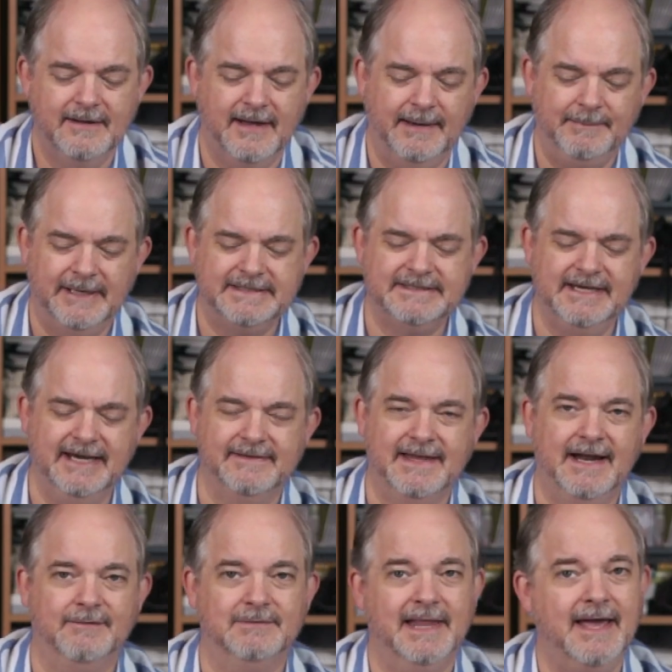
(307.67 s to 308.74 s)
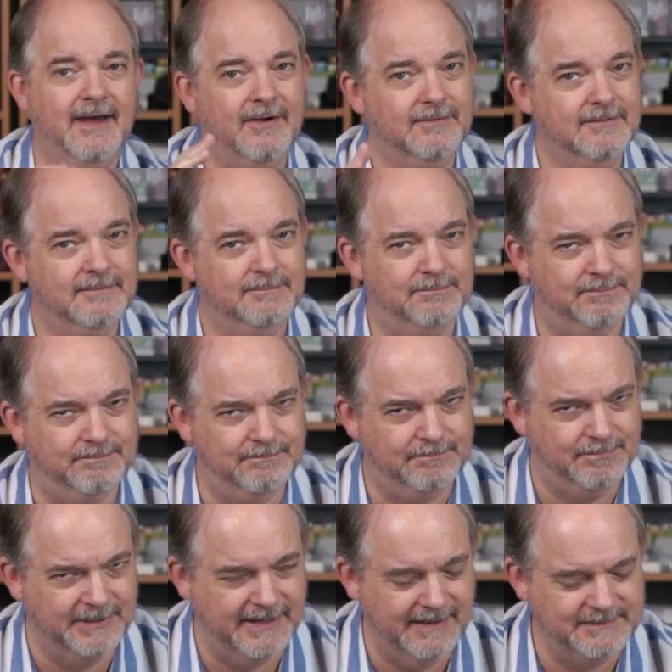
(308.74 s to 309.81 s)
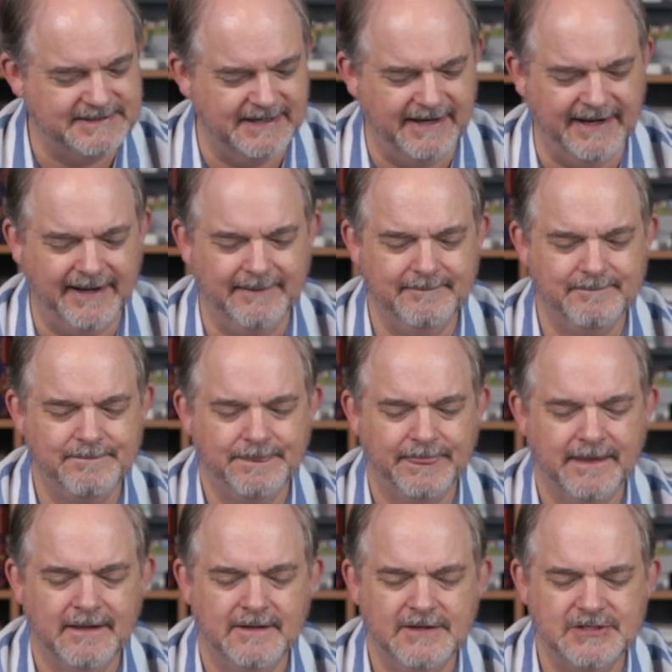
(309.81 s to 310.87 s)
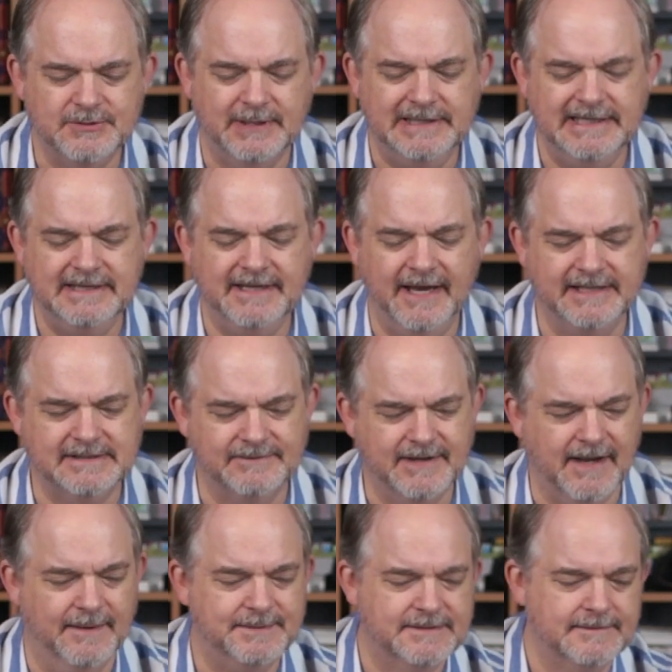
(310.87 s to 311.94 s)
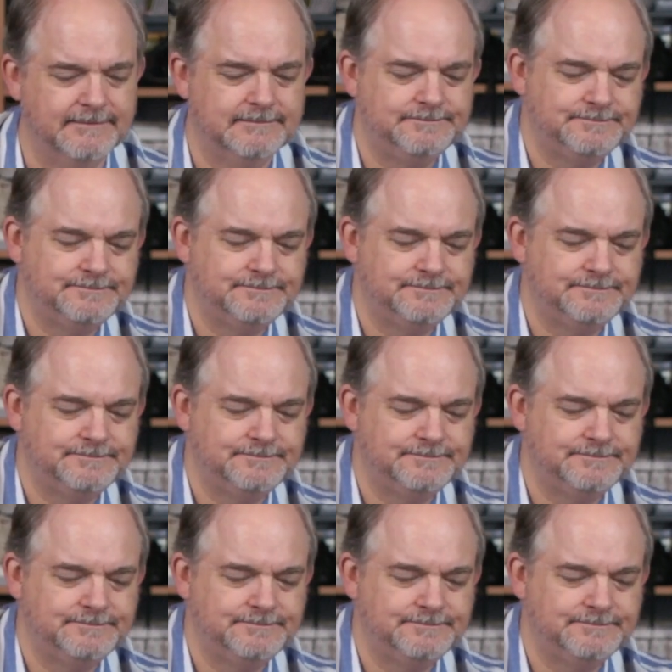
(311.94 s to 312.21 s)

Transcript: I'm not saying that out loud, but I'm saying it. So I lead the ace of cups.